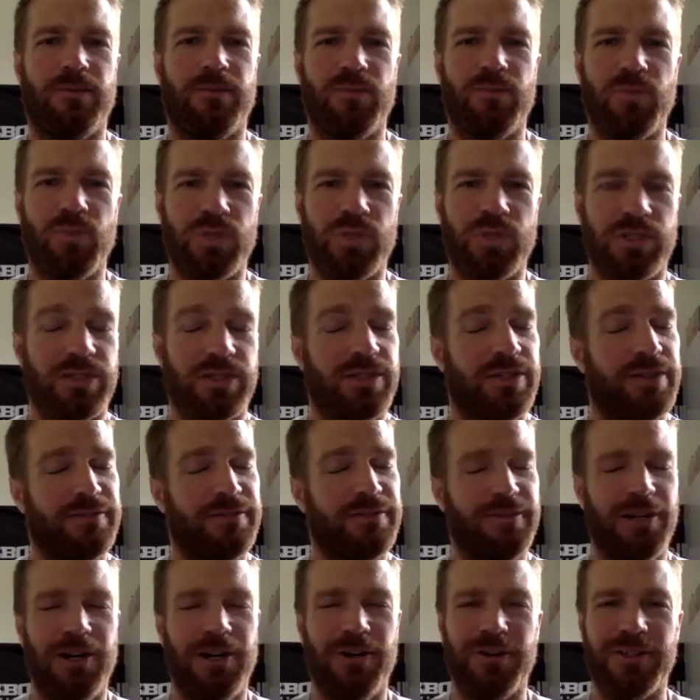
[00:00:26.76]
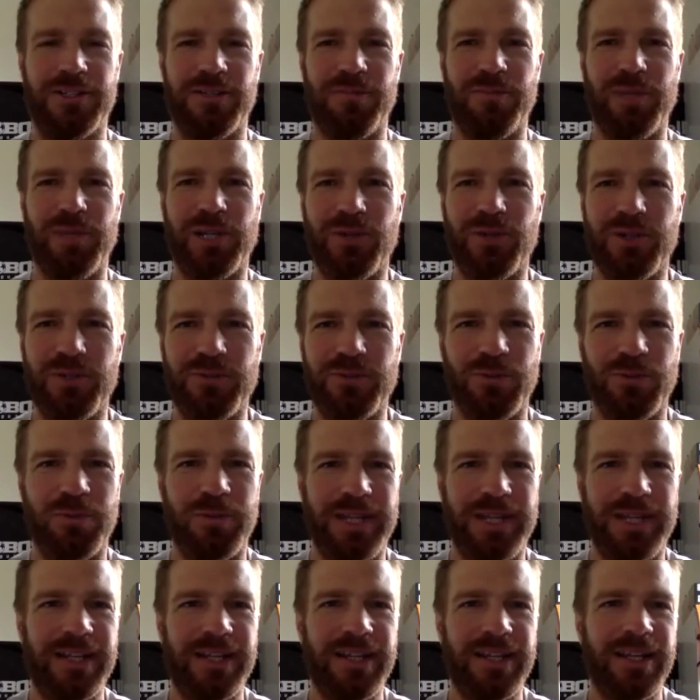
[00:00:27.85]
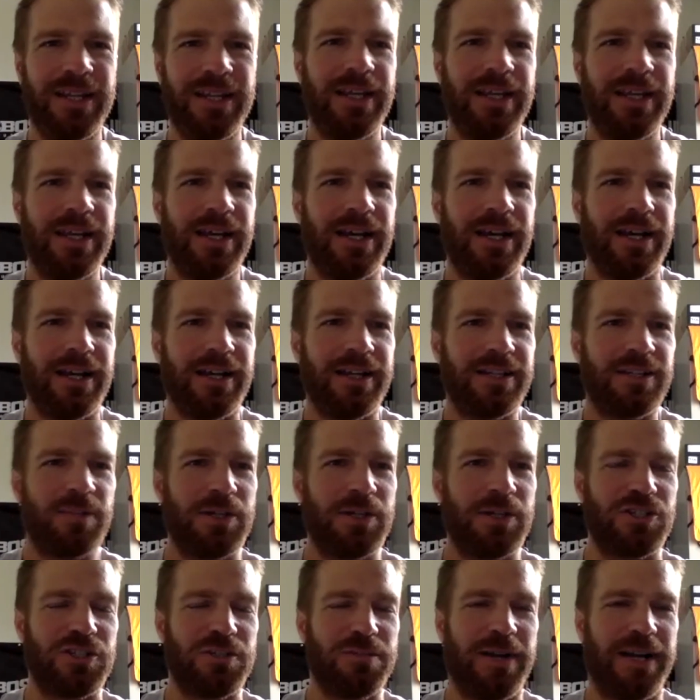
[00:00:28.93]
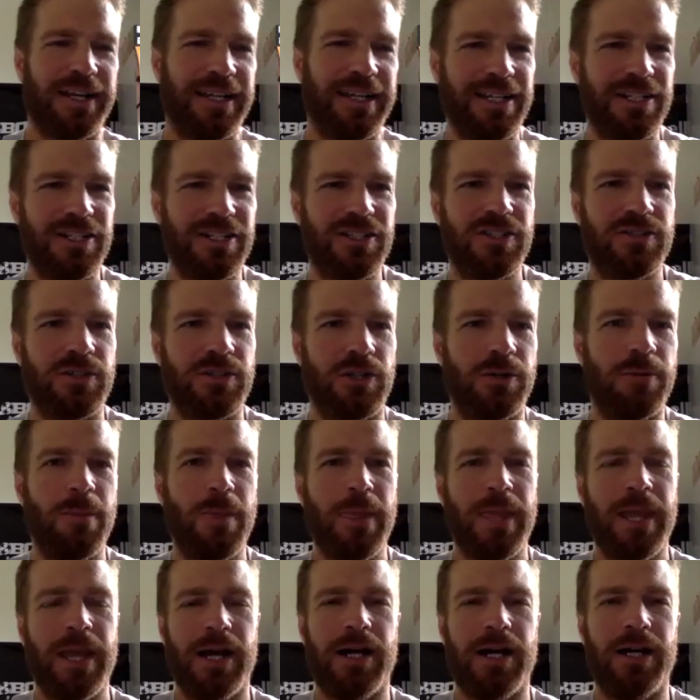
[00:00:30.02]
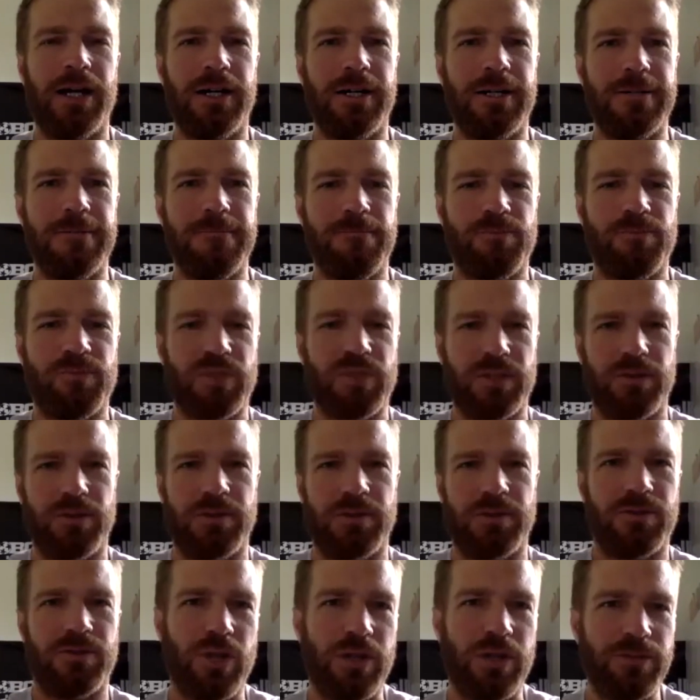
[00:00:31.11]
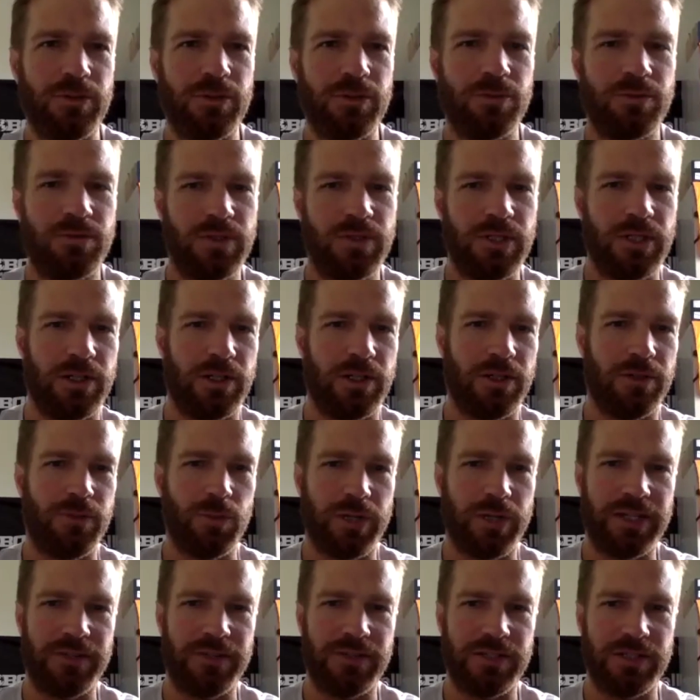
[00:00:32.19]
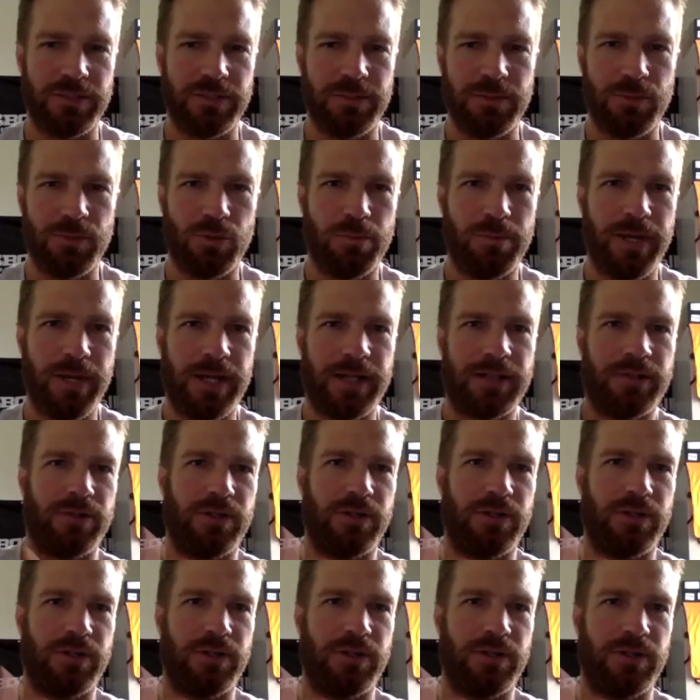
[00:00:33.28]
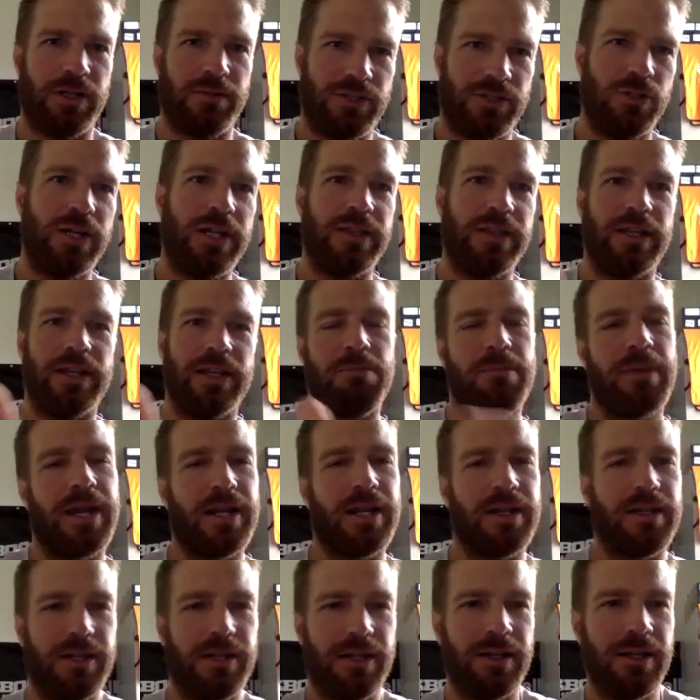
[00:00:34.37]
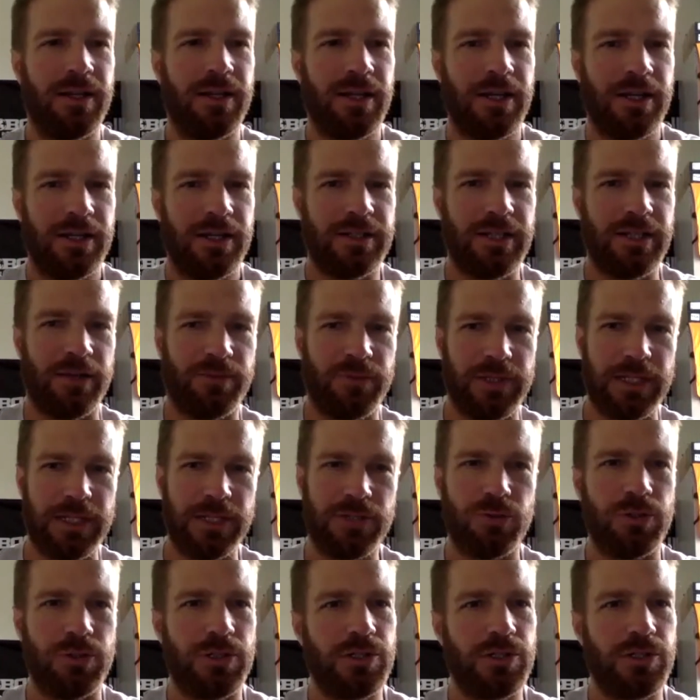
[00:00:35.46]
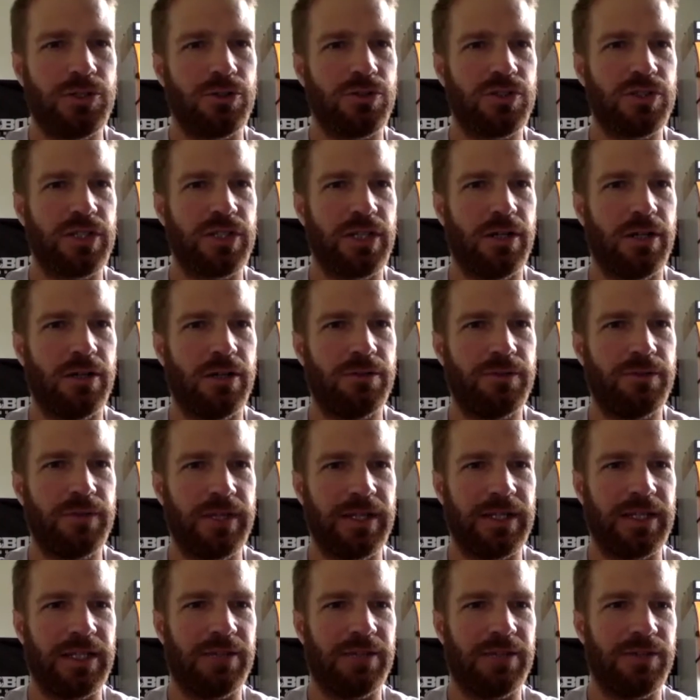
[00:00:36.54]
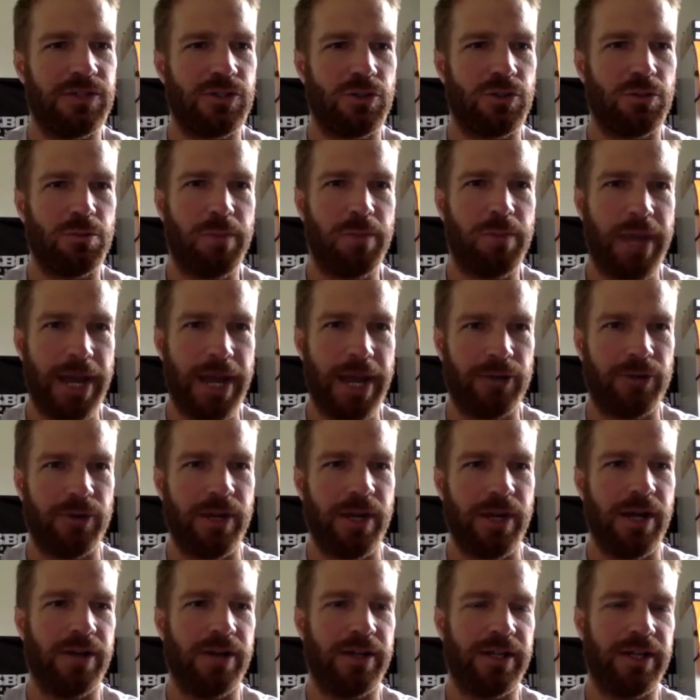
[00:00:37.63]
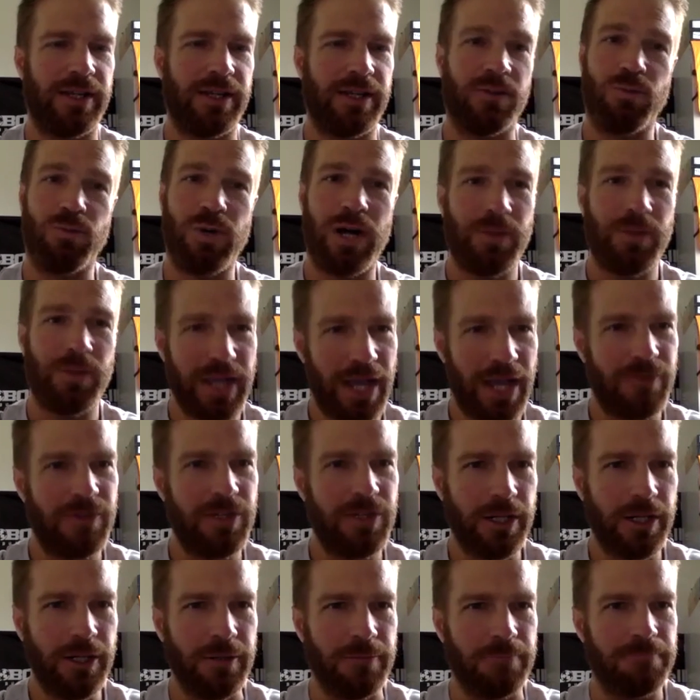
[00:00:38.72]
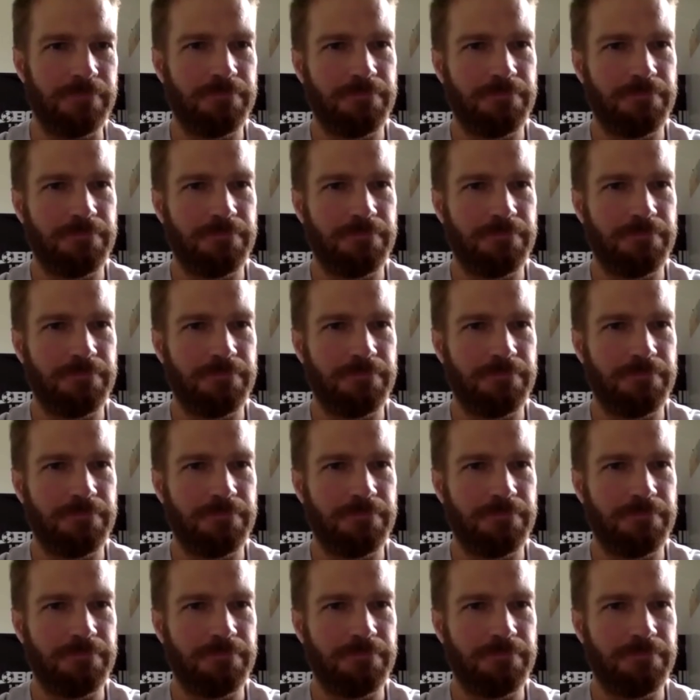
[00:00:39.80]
which is always a big one for me, especially my age. So, Trevor, if you want to give us a little bit more background about you, and then Amanda, definitely introduce yourself and give us your background and why we have you here.